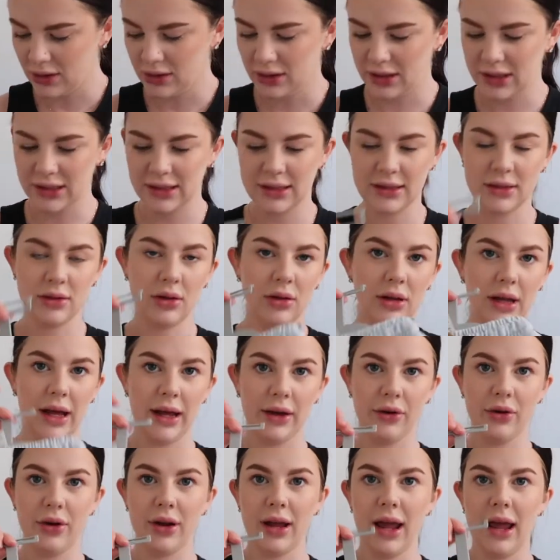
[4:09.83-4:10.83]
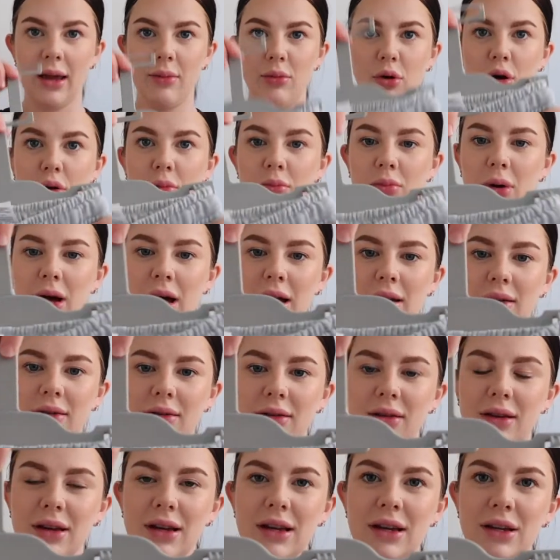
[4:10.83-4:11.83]
This is not the hanger it came on, but
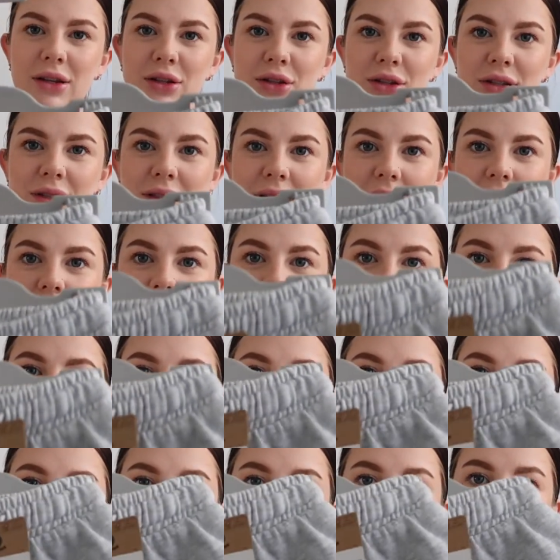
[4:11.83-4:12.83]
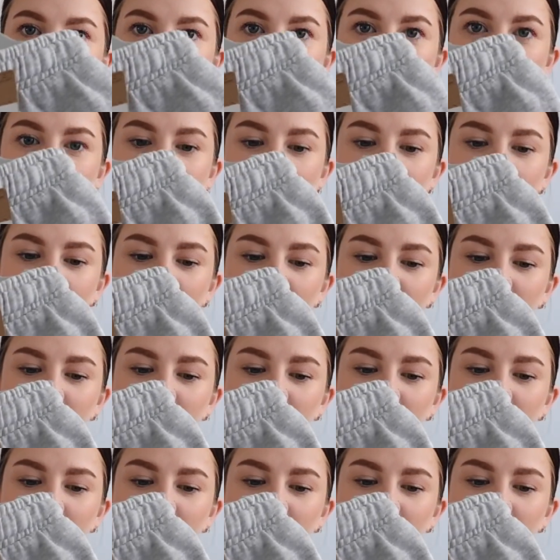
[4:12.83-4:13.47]
just like a little pair of